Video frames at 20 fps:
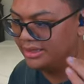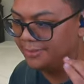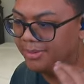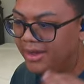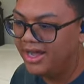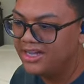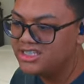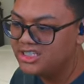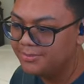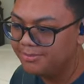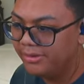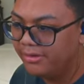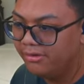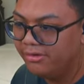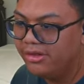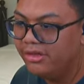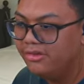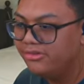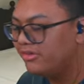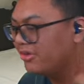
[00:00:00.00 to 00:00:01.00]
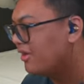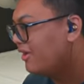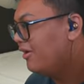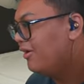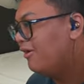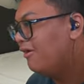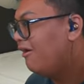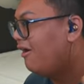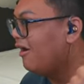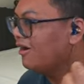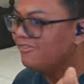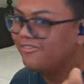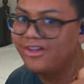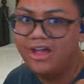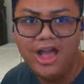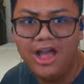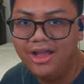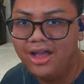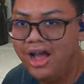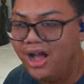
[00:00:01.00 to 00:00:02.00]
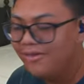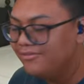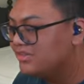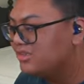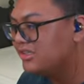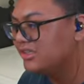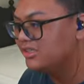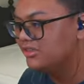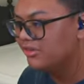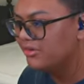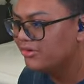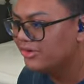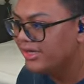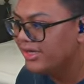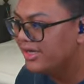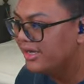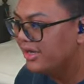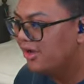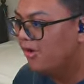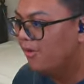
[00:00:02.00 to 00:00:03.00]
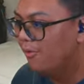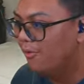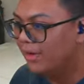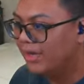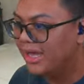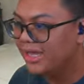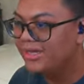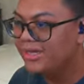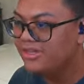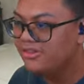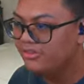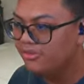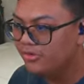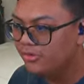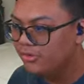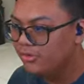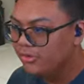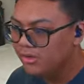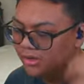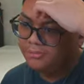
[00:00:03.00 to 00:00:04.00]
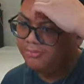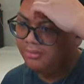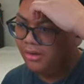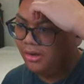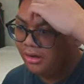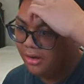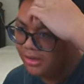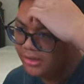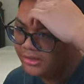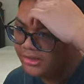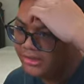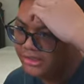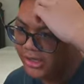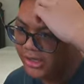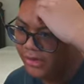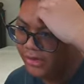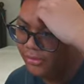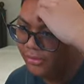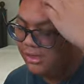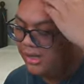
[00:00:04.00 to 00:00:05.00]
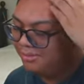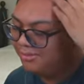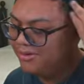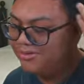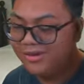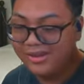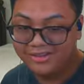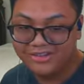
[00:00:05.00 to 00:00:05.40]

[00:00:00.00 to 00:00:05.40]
the possibilities. Obviously learning what I can do, but also I'm gonna be